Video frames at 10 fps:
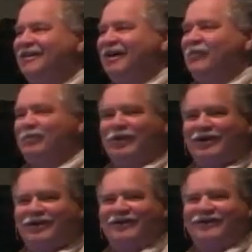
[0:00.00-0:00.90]
i'm the
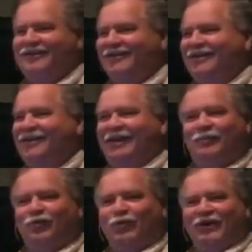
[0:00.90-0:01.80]
manna
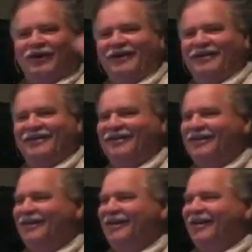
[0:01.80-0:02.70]
i'm the way
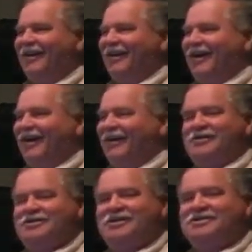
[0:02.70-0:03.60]
I
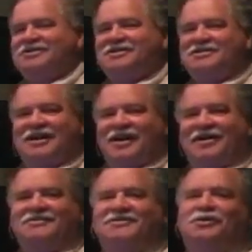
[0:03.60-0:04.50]
mean, Jesus
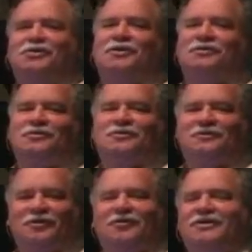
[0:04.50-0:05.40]
has
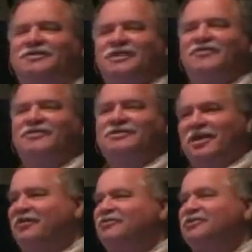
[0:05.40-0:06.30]
237
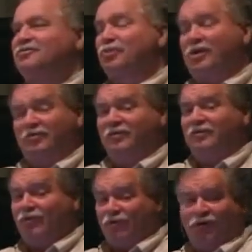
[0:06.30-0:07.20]
titles and probably
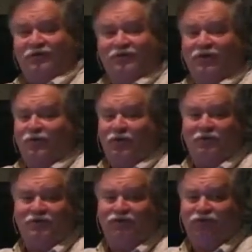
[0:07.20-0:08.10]
more. You could
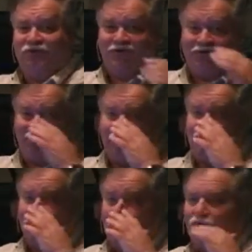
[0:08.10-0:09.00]
probably fill me in on a
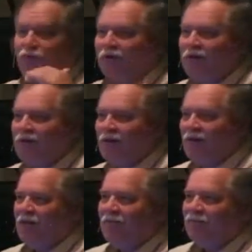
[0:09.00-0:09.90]
couple more.
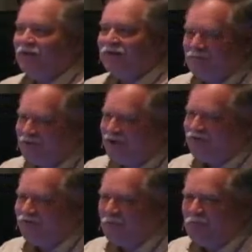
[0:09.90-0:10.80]
That's how many
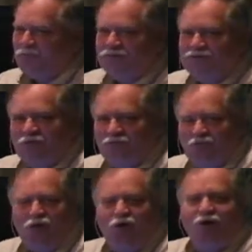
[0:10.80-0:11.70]
I've come up with so
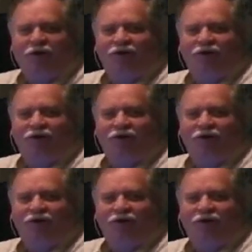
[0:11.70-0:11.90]
far